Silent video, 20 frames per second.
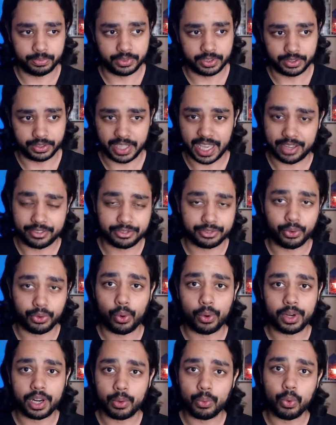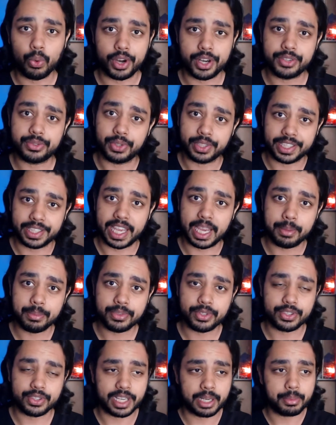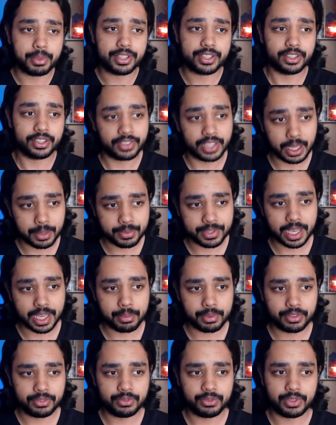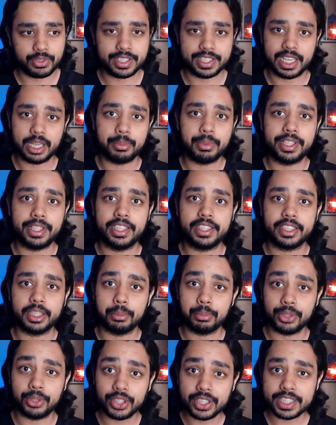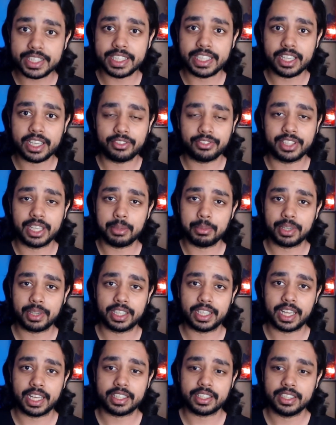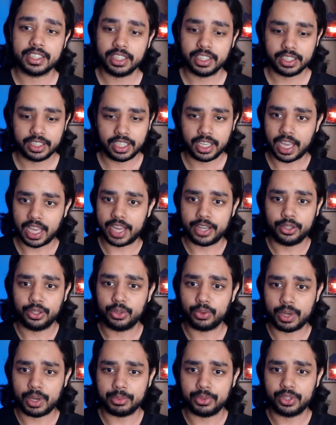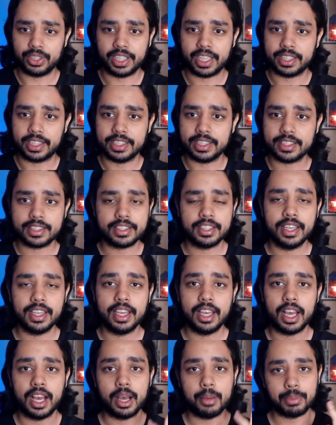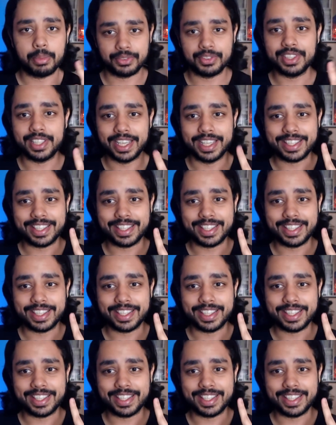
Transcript: we had four awards for games. The celebration of games happened. We celebrated community of Gamer Connect. I don't know why I'm doing like this, uh, but we did